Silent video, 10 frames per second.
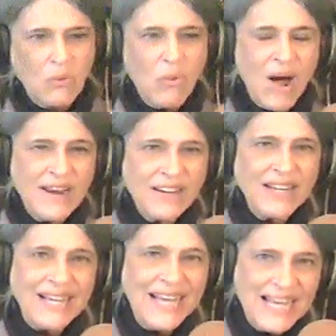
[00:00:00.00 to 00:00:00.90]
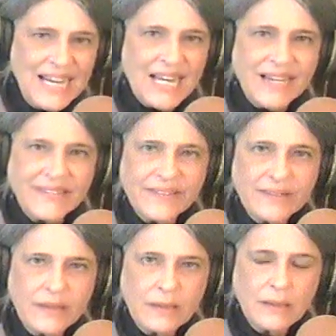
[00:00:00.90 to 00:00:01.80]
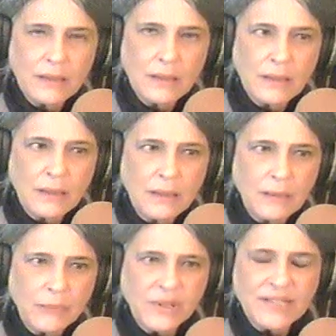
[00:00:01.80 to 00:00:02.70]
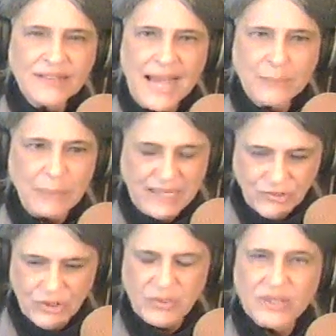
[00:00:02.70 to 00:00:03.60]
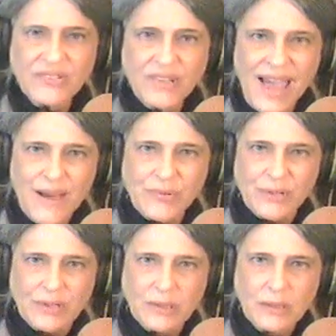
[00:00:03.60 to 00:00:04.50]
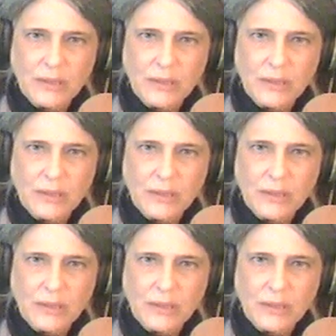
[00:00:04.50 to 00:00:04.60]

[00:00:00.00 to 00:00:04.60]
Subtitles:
what idiot printed that picture with this caption?